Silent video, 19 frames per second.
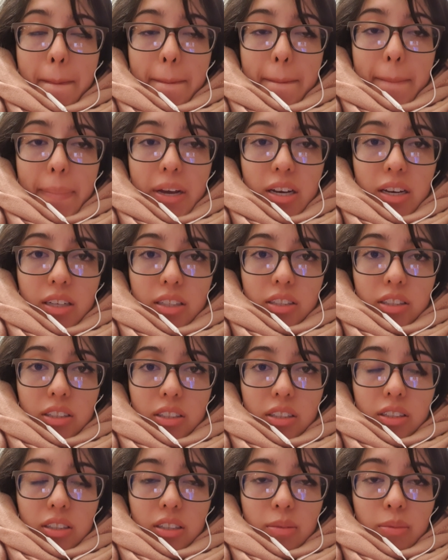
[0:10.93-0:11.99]
but
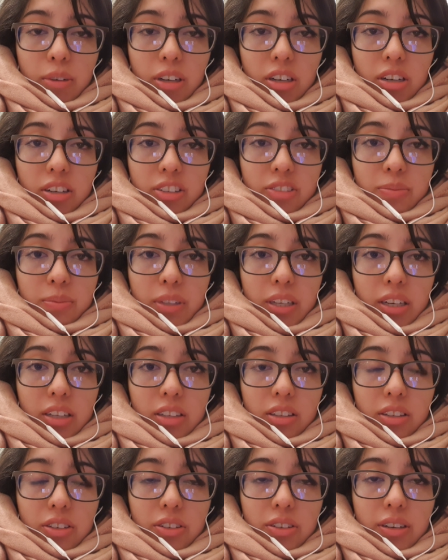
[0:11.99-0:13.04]
I'm gonna explain it
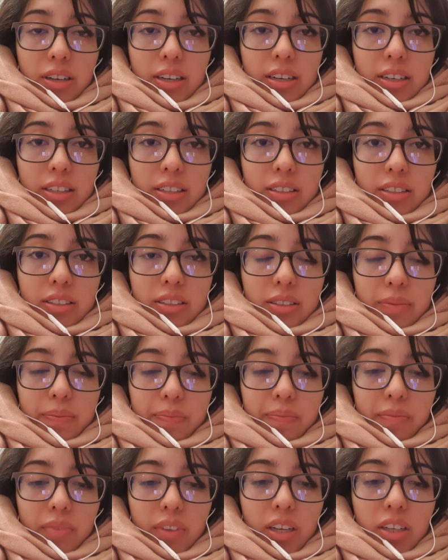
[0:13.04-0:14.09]
to you guys.
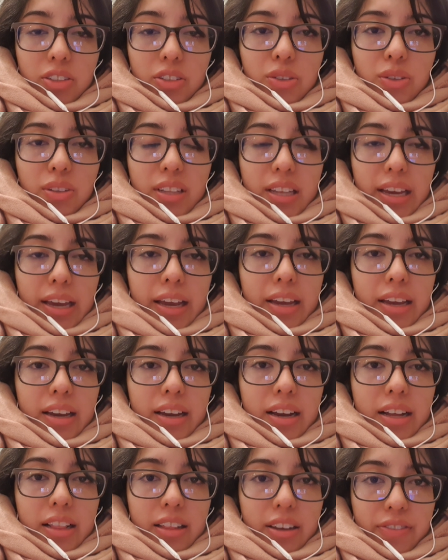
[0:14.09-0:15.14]
Today
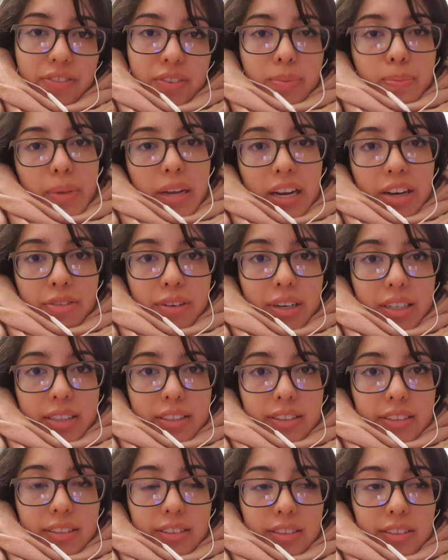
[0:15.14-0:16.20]
I left
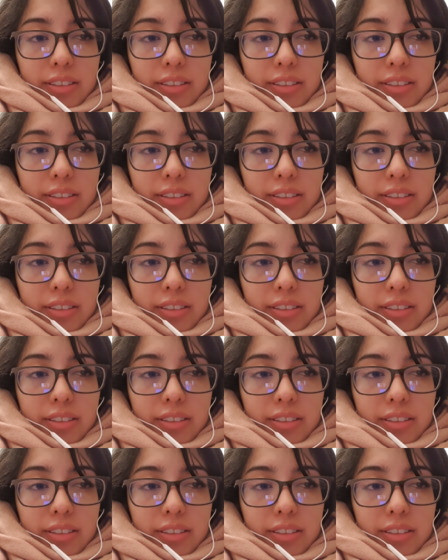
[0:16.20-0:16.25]
Paris.